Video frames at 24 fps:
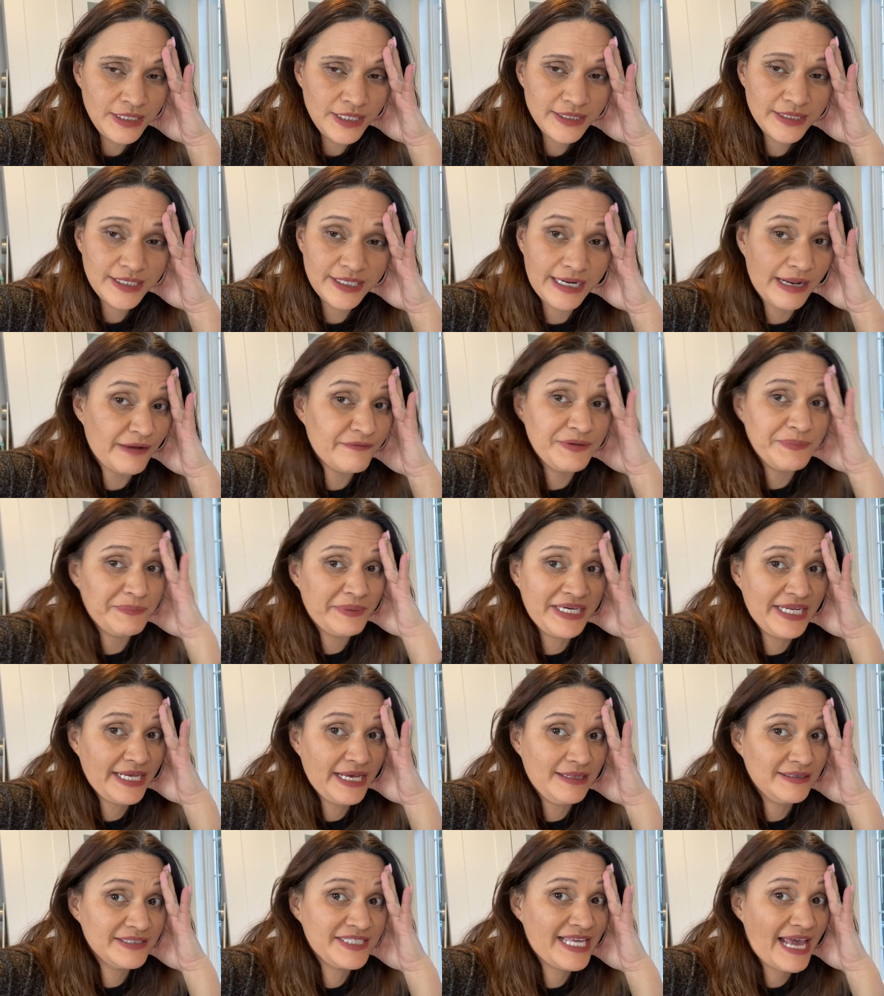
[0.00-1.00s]
that
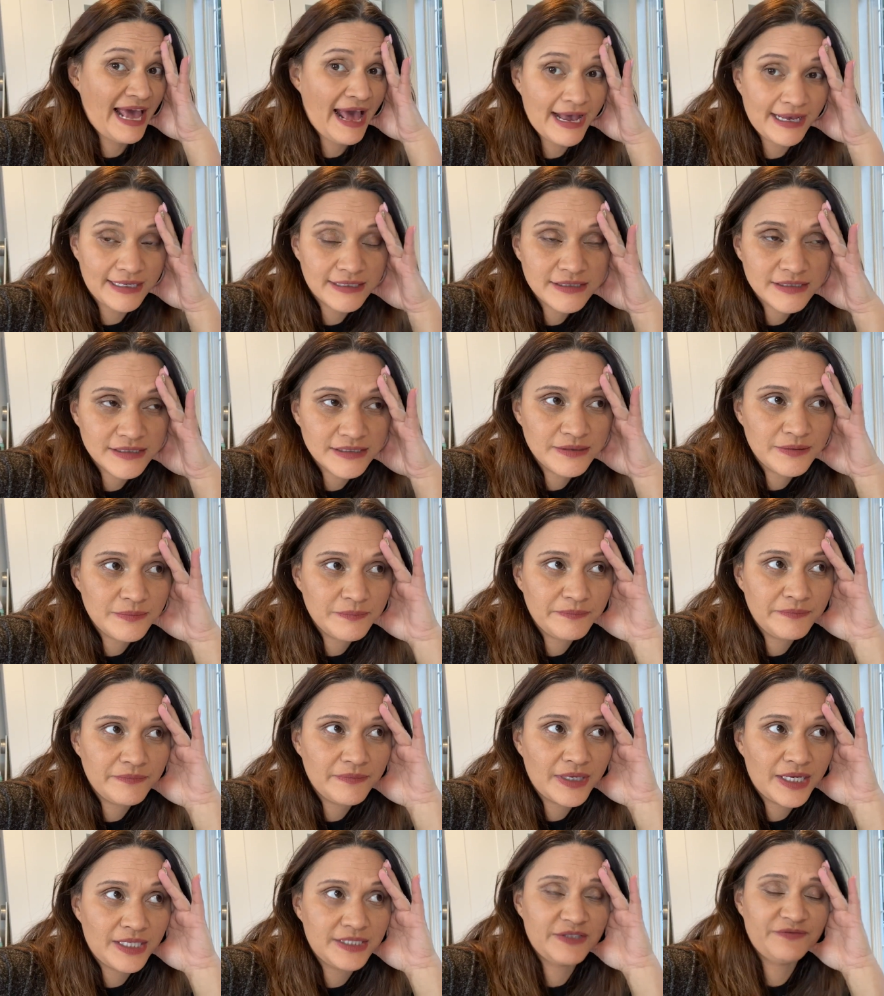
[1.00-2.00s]
everybody else has
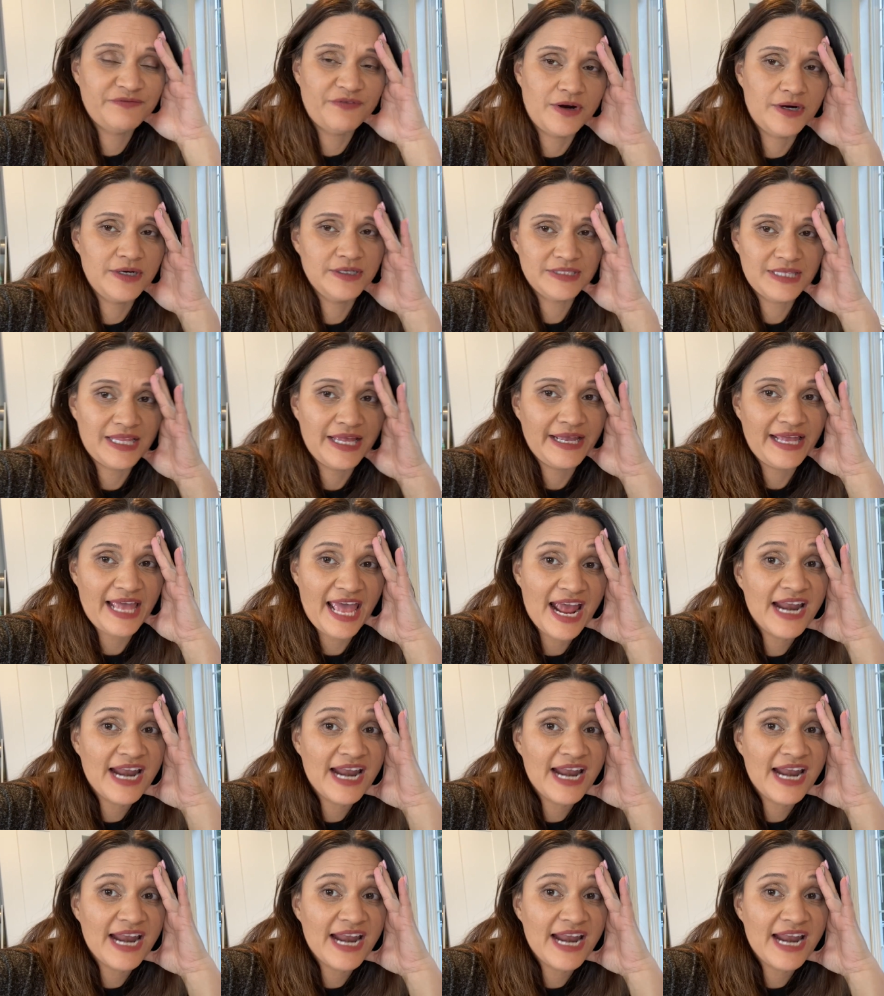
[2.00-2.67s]
as far as like